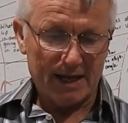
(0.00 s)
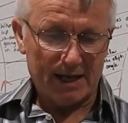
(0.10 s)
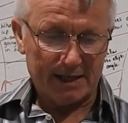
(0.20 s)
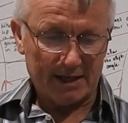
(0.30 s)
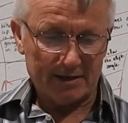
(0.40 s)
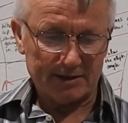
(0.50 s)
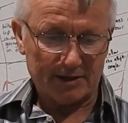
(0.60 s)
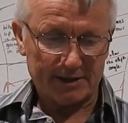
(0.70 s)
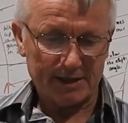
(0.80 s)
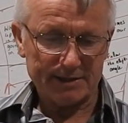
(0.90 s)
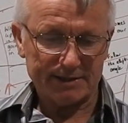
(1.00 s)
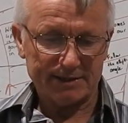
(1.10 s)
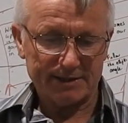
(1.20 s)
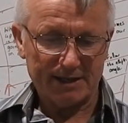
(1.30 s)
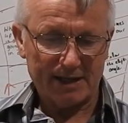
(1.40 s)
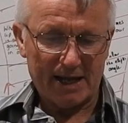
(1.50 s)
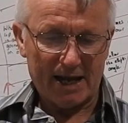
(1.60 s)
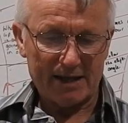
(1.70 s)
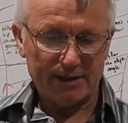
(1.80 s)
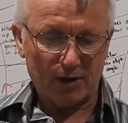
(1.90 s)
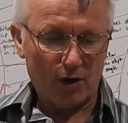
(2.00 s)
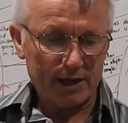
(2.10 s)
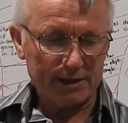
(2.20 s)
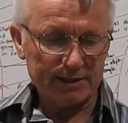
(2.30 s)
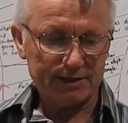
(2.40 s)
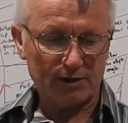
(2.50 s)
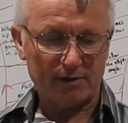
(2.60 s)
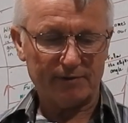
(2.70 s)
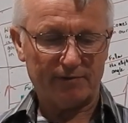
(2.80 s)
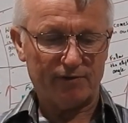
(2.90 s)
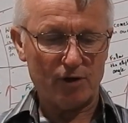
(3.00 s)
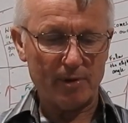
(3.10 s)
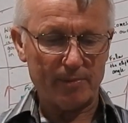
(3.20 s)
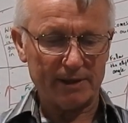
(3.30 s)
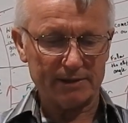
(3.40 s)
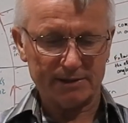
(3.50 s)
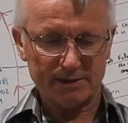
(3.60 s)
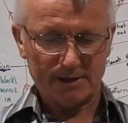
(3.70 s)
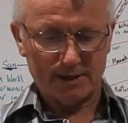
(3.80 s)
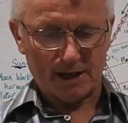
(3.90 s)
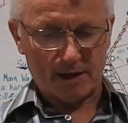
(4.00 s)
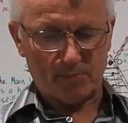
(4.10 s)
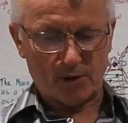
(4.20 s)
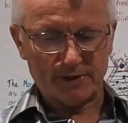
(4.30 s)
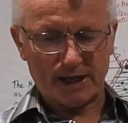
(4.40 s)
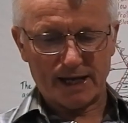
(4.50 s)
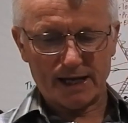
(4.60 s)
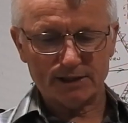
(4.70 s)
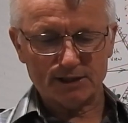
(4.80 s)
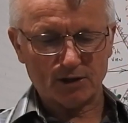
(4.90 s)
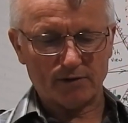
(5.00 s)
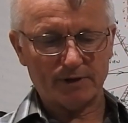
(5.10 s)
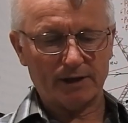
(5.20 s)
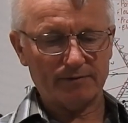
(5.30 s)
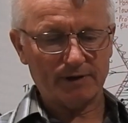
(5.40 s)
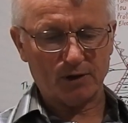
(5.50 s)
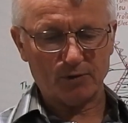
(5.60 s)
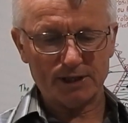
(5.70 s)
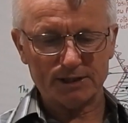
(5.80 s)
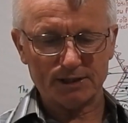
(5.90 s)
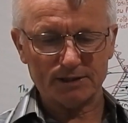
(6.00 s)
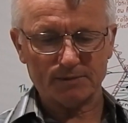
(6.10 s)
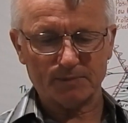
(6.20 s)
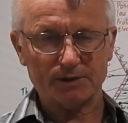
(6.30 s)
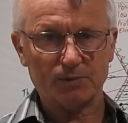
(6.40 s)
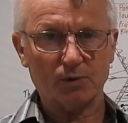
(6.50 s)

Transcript: It goes like this. and the likeness of the firmament upon the heads of the living creatures, because